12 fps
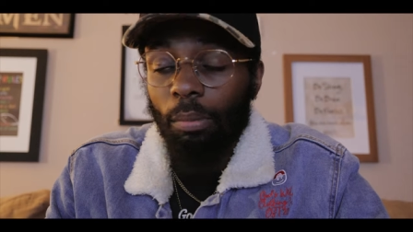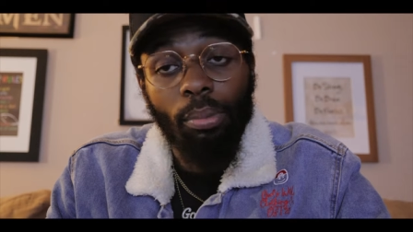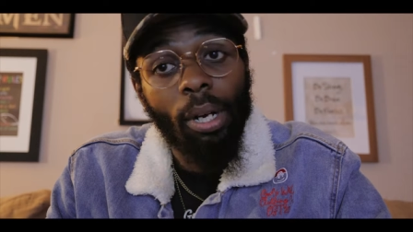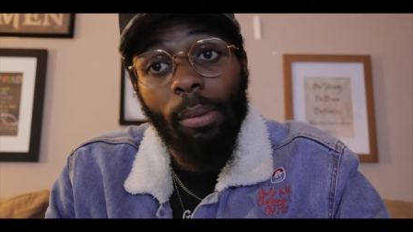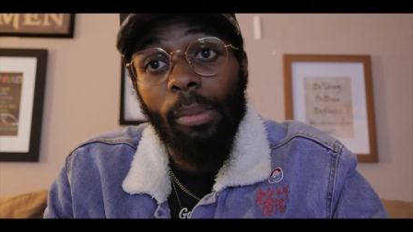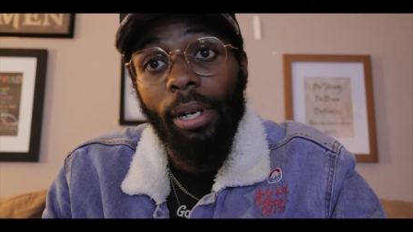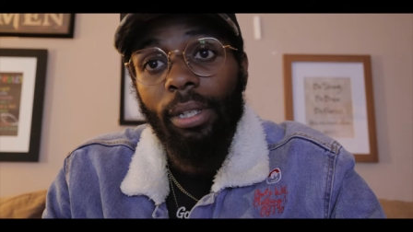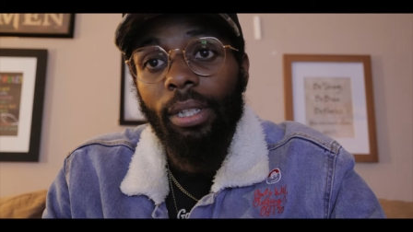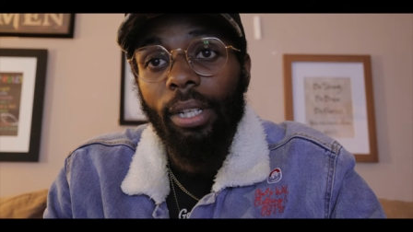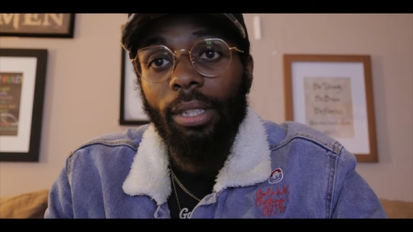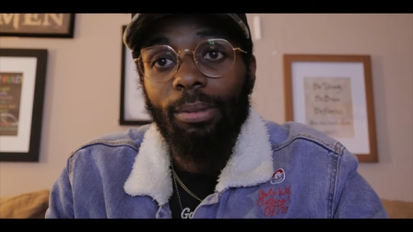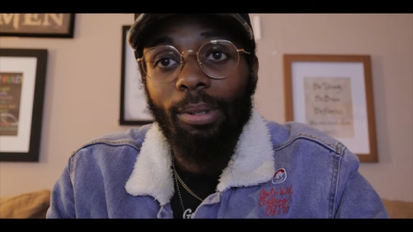
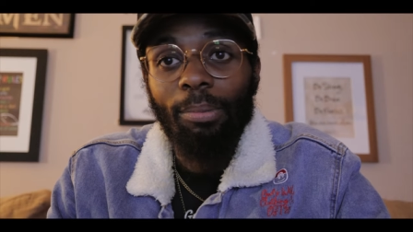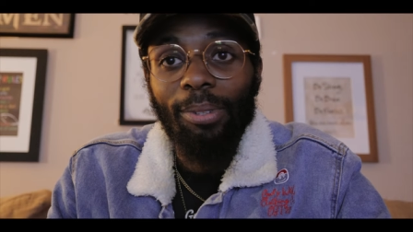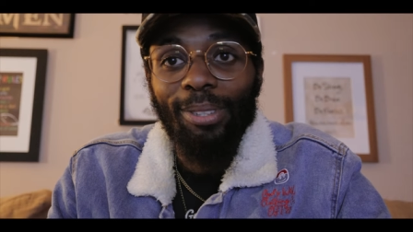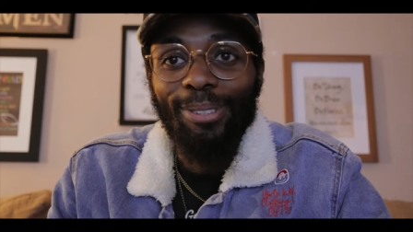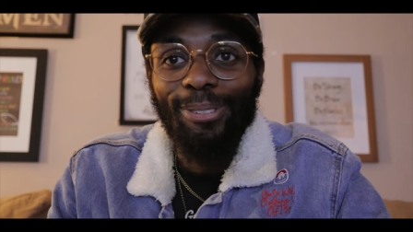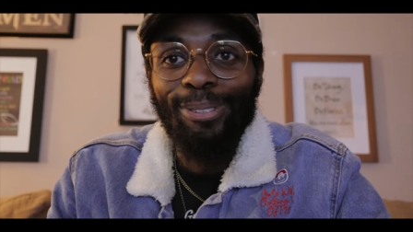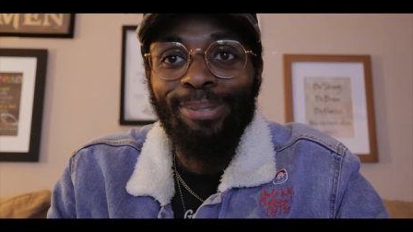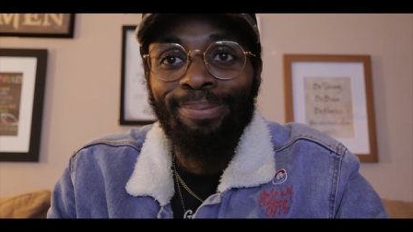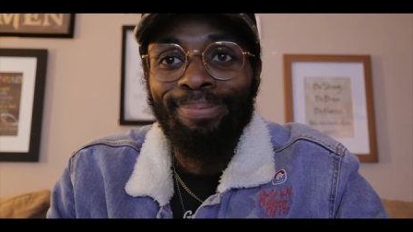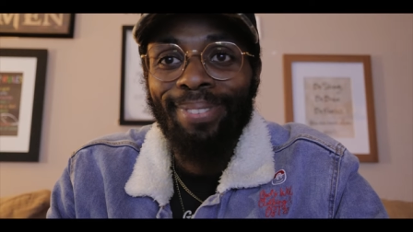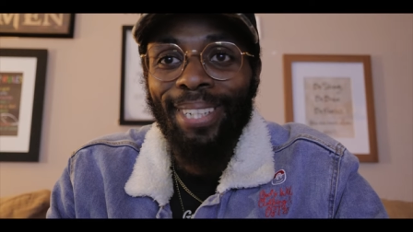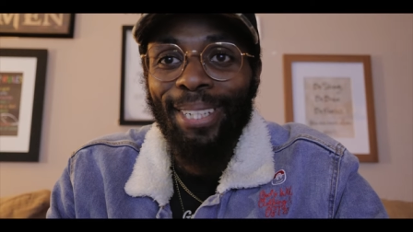Primarily, that's what I'm going to do.
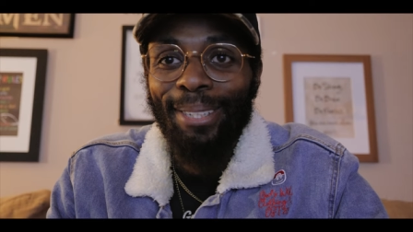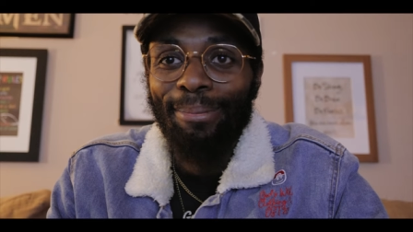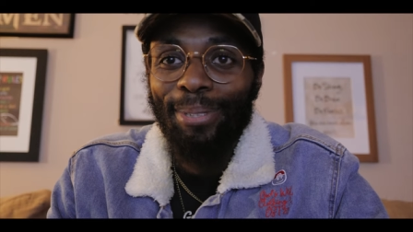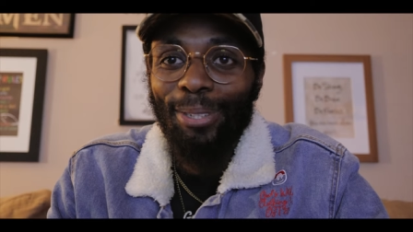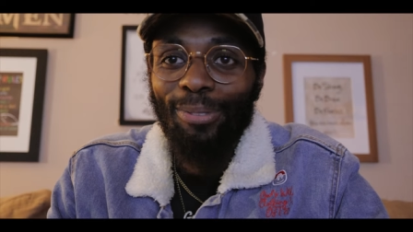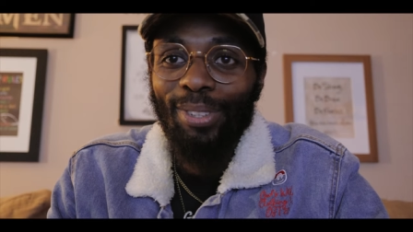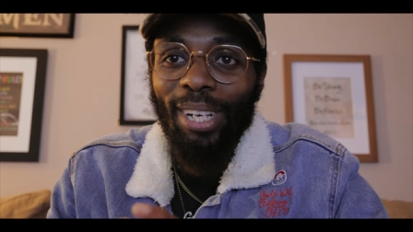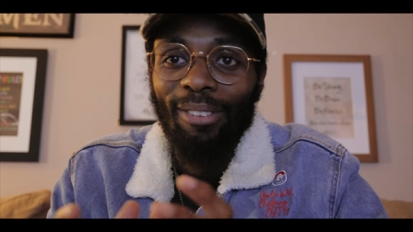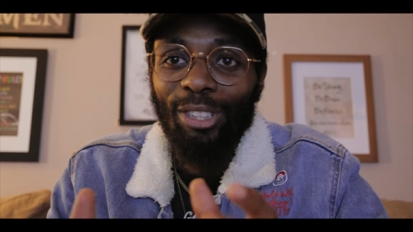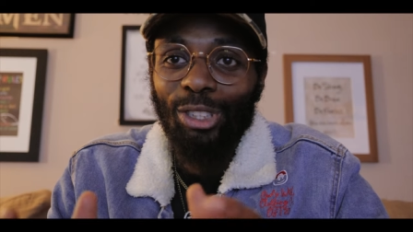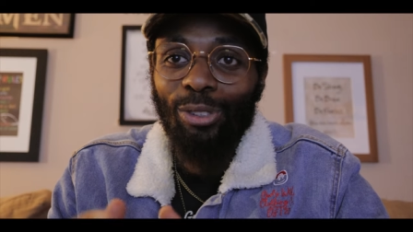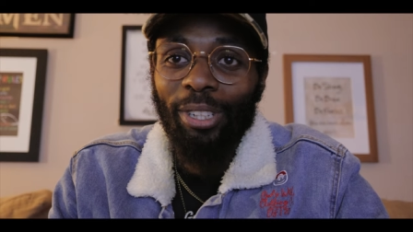So if you
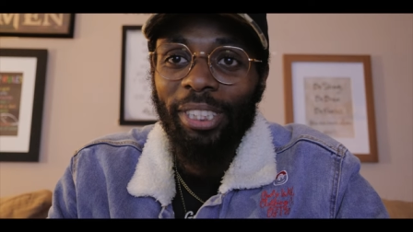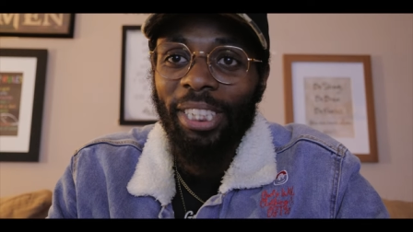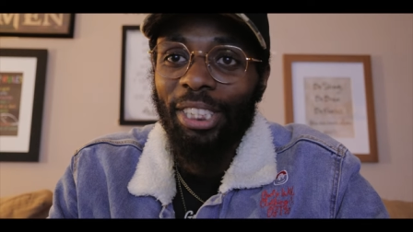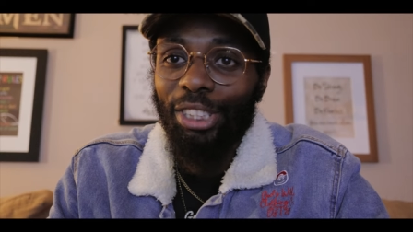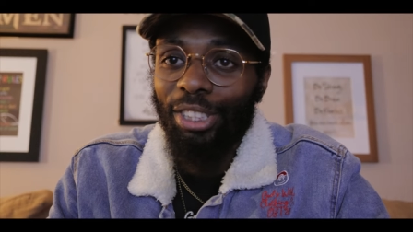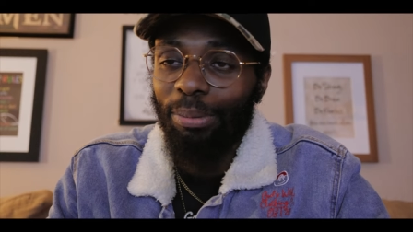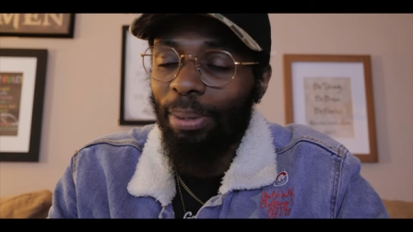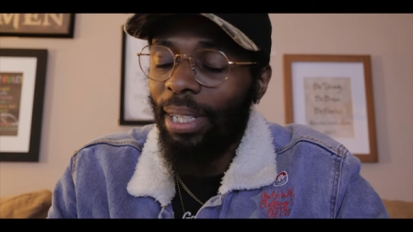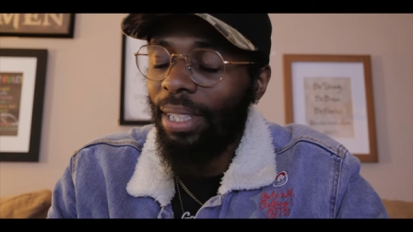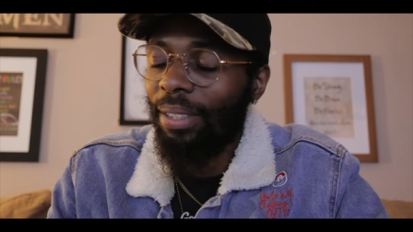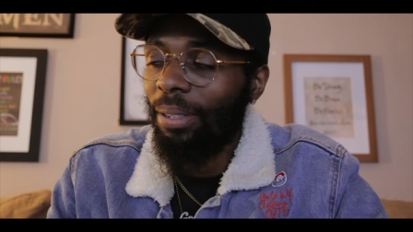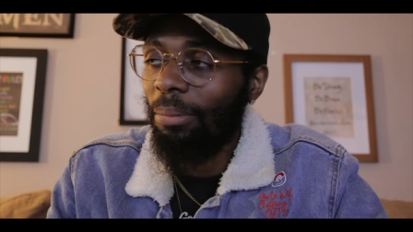have a short attention
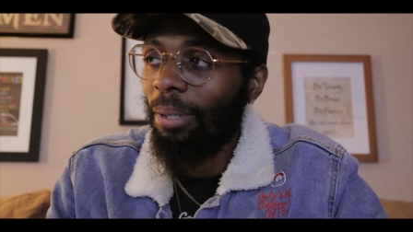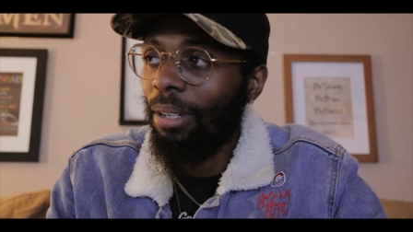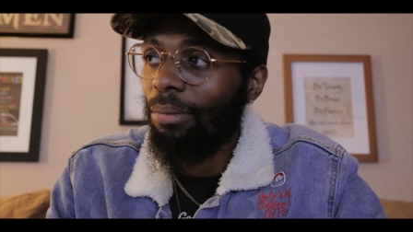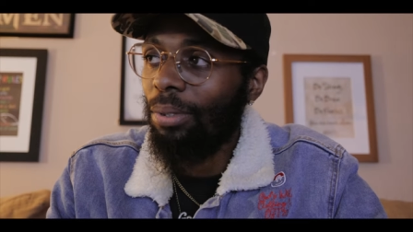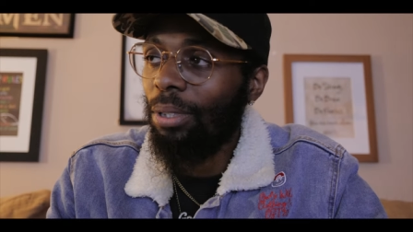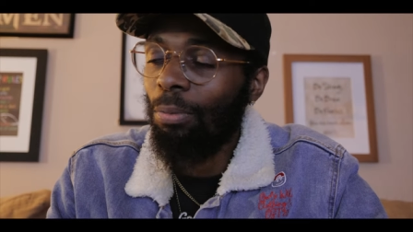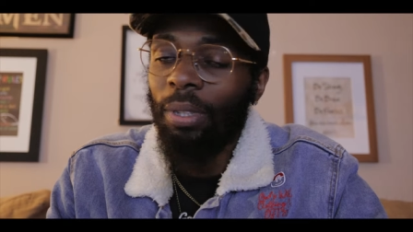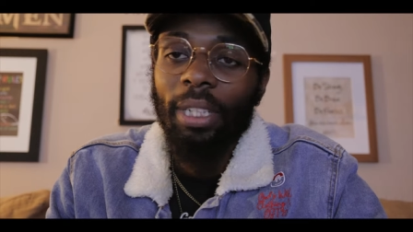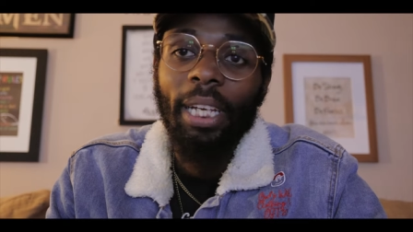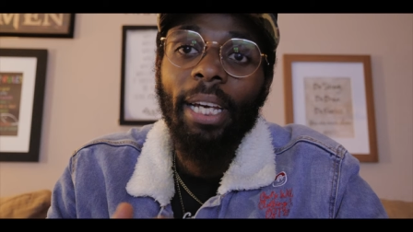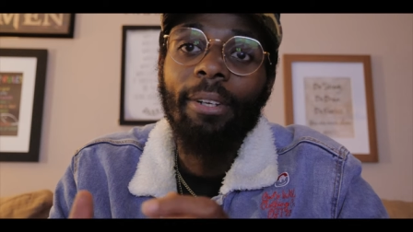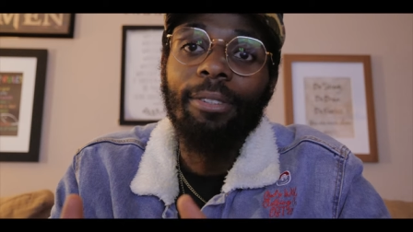span, I'm not really going
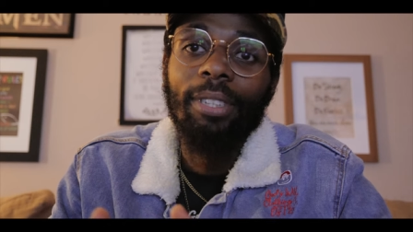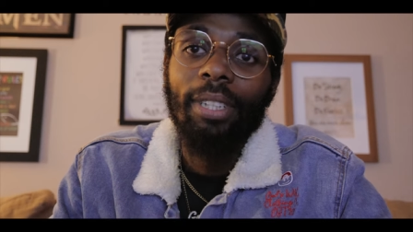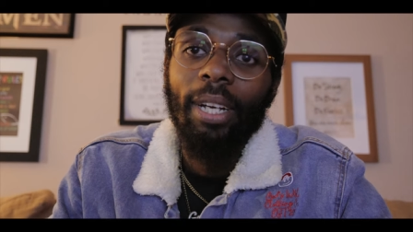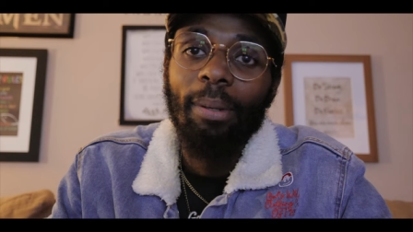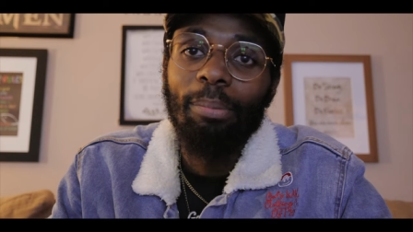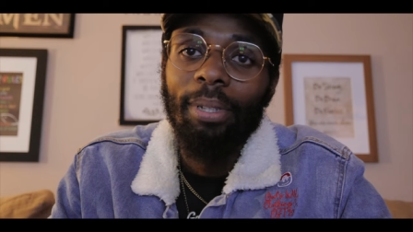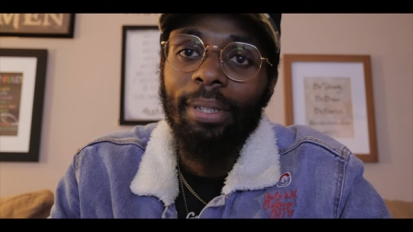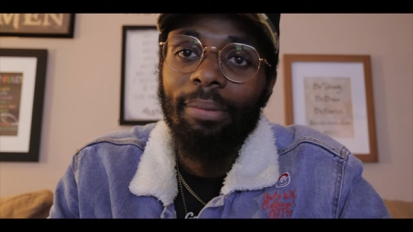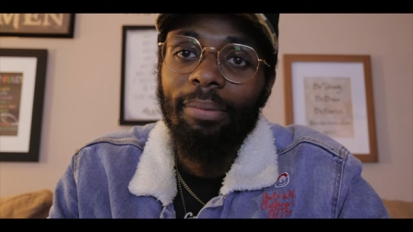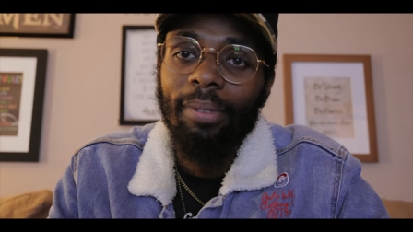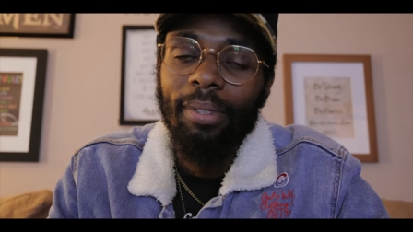to cater to that, but